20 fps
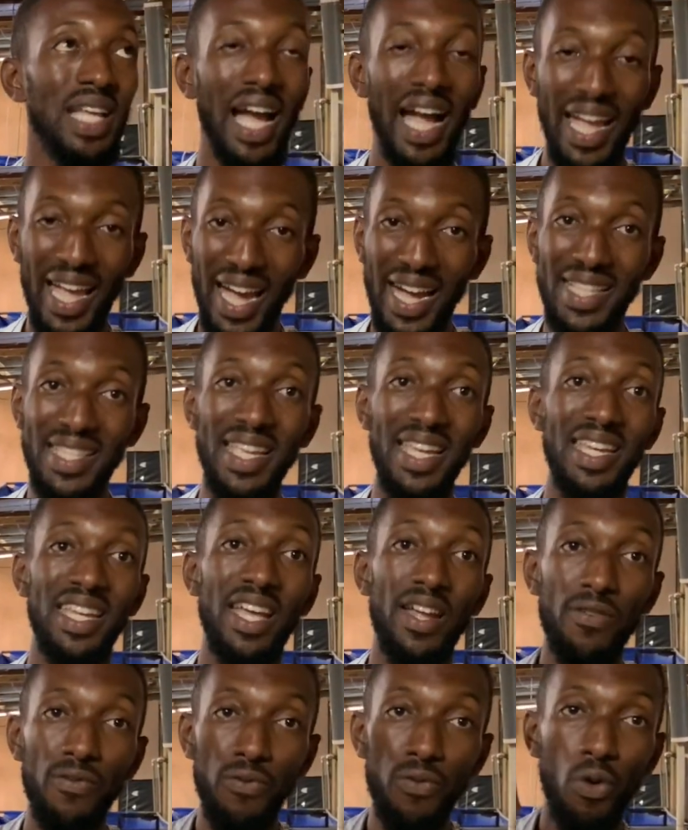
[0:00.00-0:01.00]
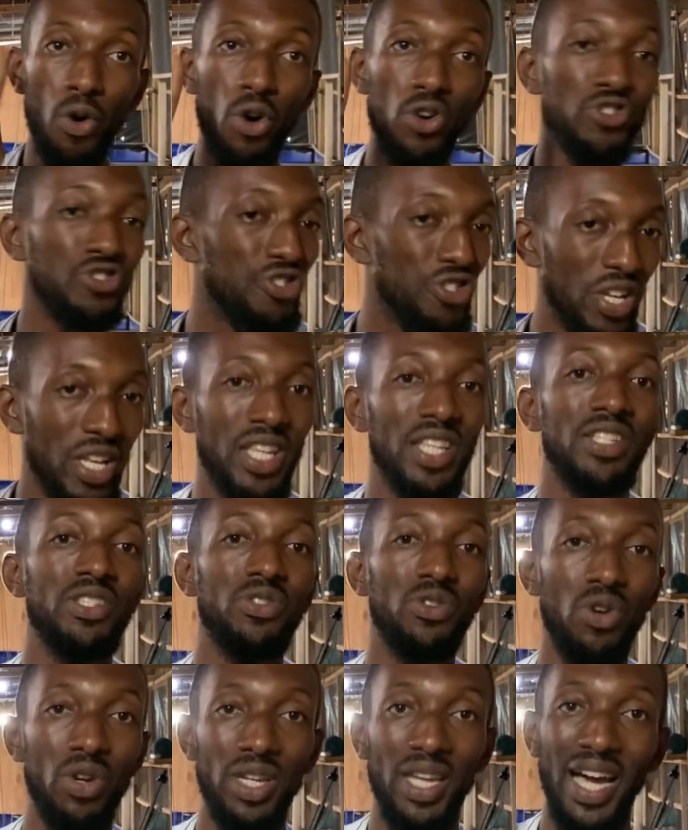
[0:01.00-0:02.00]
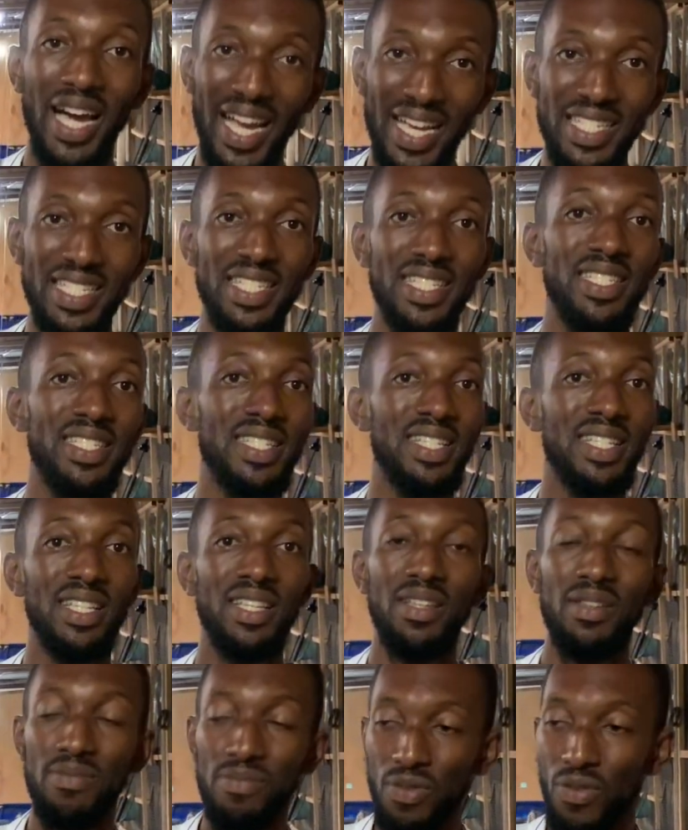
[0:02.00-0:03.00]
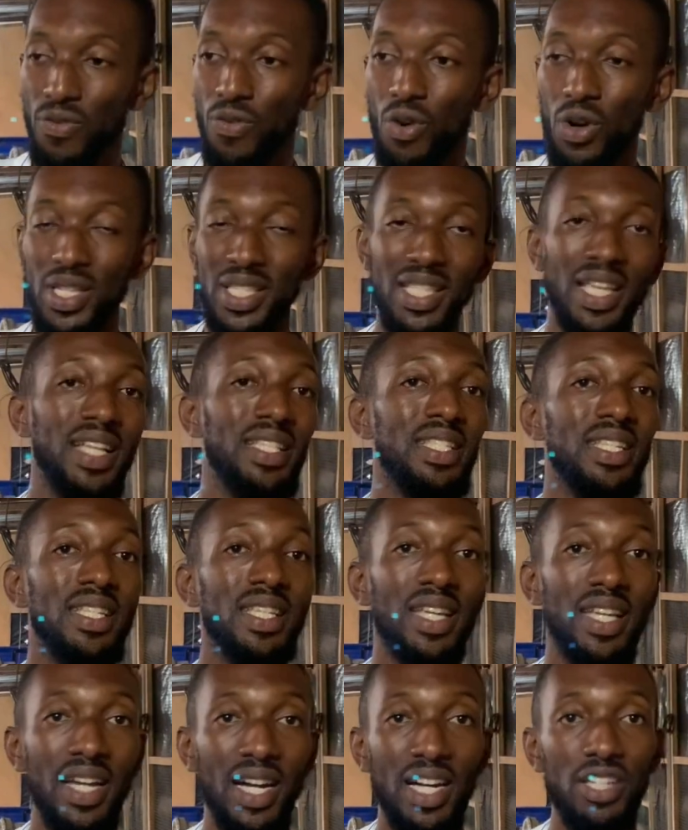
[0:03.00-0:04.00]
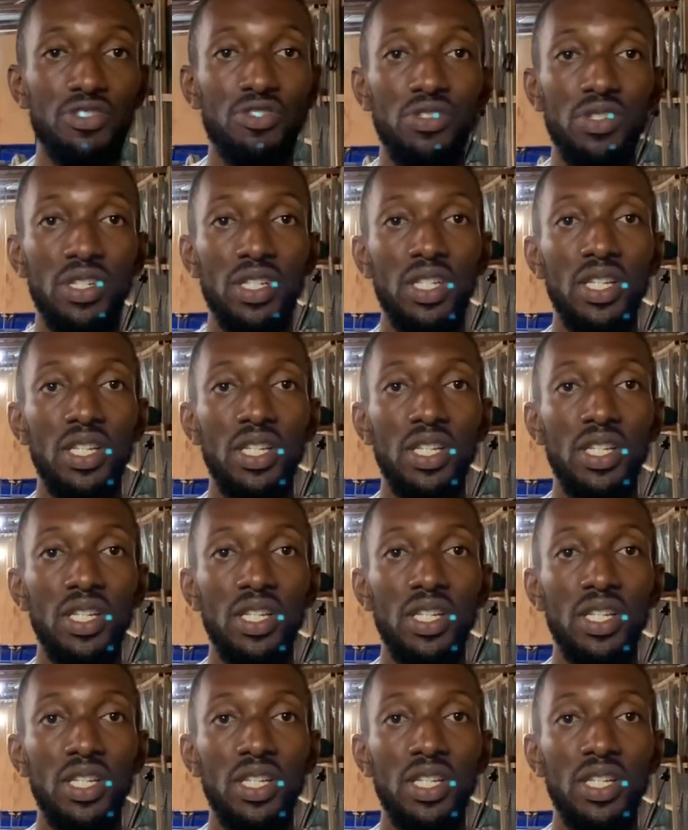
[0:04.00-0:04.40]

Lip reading: I attended 4 trainings on hatching before starting a hatchery.